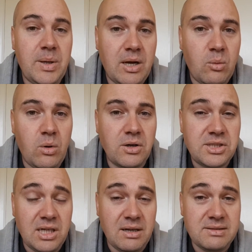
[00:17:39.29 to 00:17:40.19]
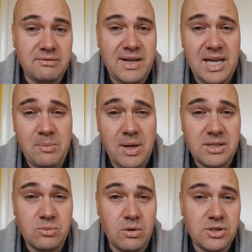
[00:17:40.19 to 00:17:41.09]
big old washer. It's a
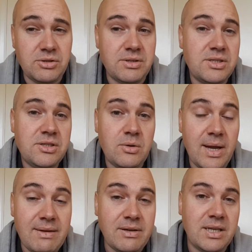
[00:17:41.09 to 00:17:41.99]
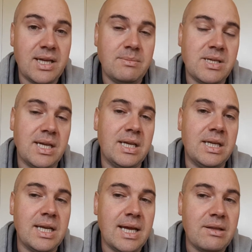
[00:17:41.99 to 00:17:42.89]
van-based washer. It's too heavy to keep taking
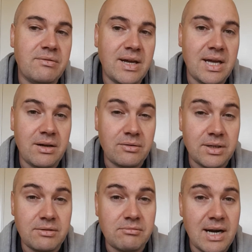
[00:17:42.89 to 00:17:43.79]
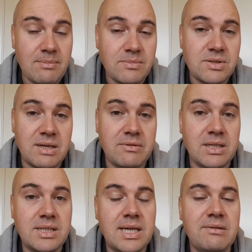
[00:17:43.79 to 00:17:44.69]
in and out of the van. I'd need ramps and
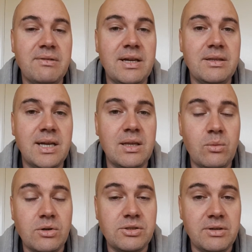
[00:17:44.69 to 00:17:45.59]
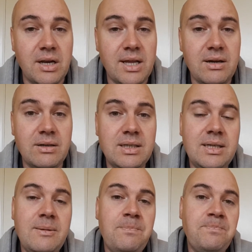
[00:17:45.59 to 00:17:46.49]
everything to get the washer in and out.
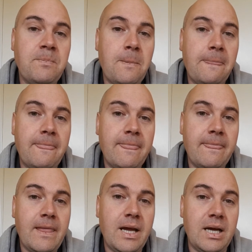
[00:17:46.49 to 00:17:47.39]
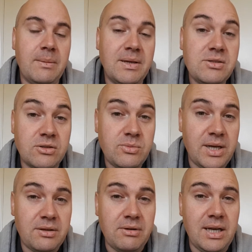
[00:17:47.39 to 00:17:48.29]
That's got
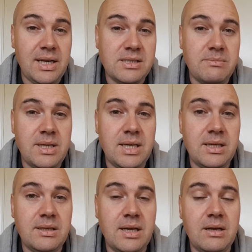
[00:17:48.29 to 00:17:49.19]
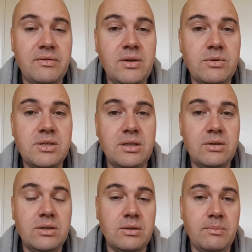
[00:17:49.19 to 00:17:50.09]
23 litres a minute. Now, if you was to
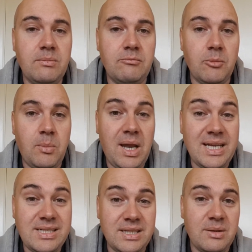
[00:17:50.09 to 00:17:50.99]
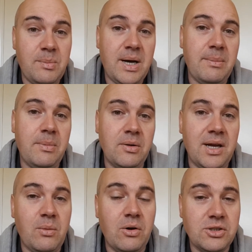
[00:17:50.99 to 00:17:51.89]
look at replacing the pump on
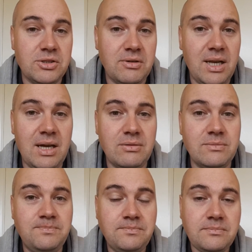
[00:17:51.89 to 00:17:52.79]
that washer alone,